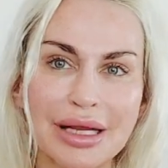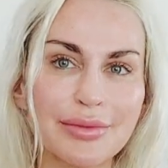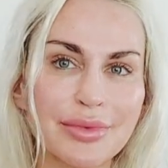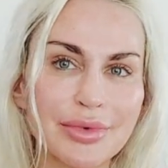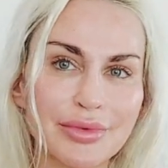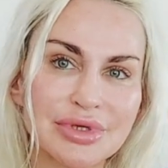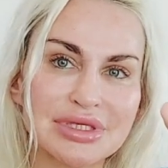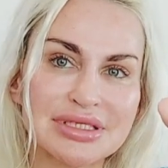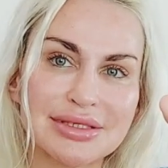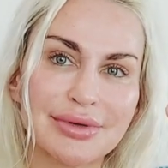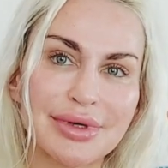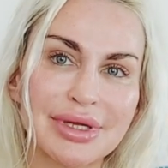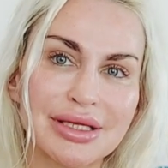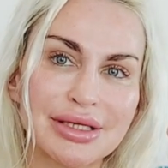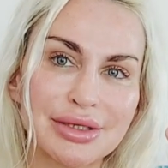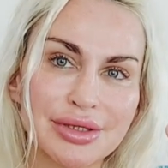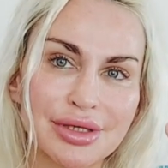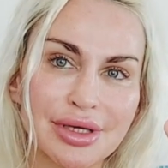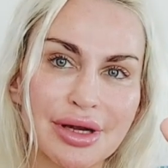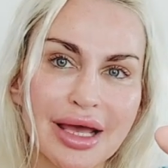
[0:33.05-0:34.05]
but we're doing
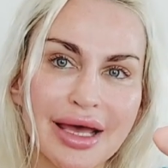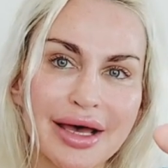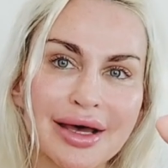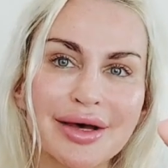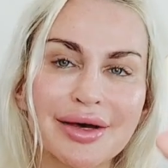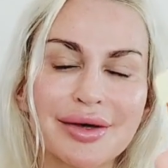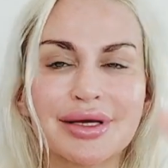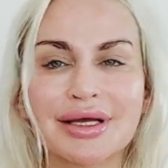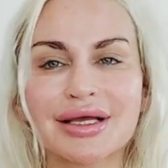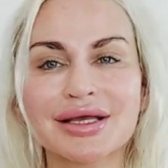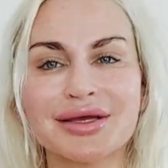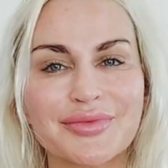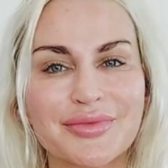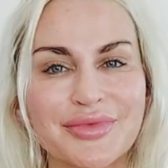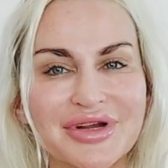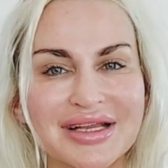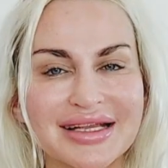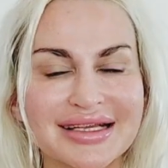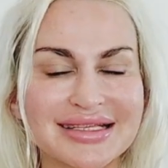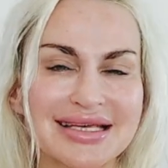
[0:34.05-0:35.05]
your good
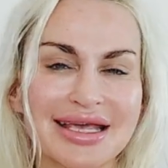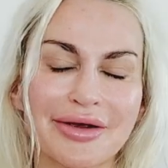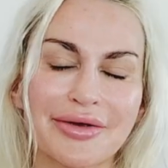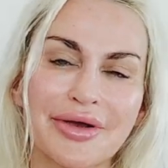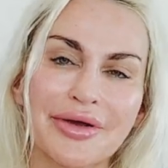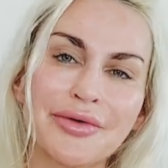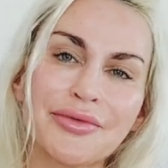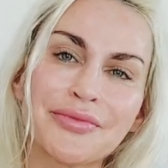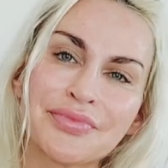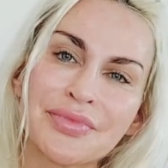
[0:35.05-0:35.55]
morning tarot.